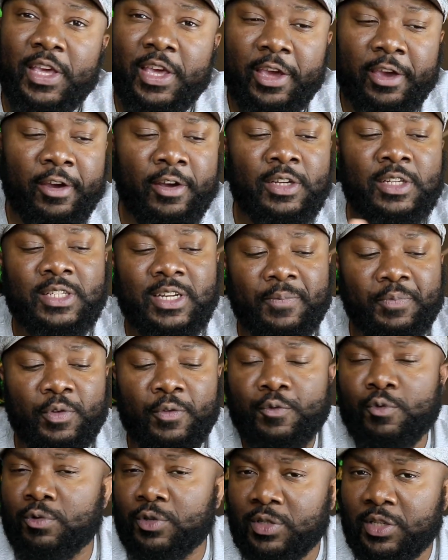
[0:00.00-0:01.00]
here, except
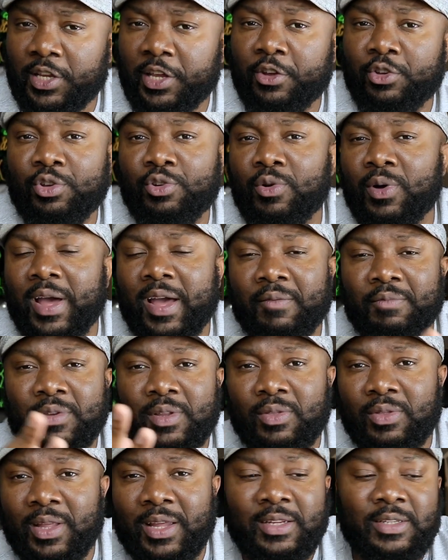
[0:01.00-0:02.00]
of course here you don't have
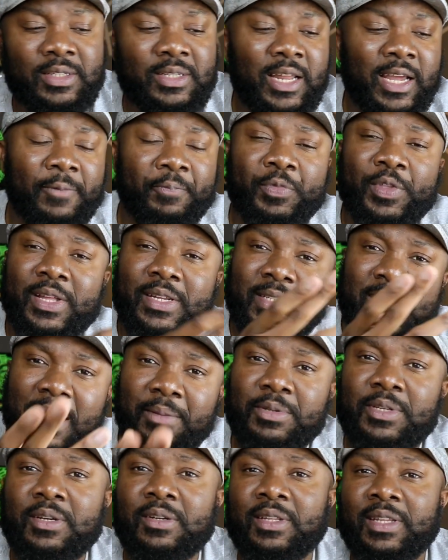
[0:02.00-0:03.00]
the things like
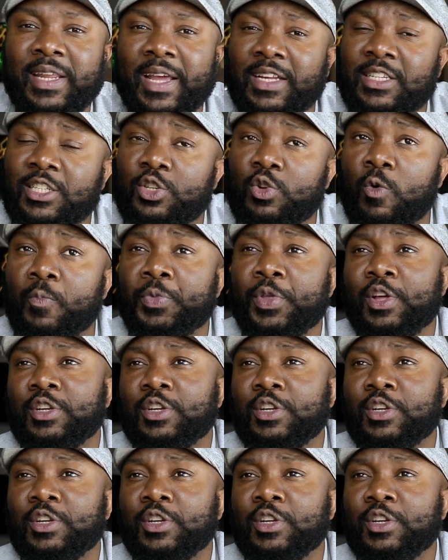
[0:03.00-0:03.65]
Samsung DeX. So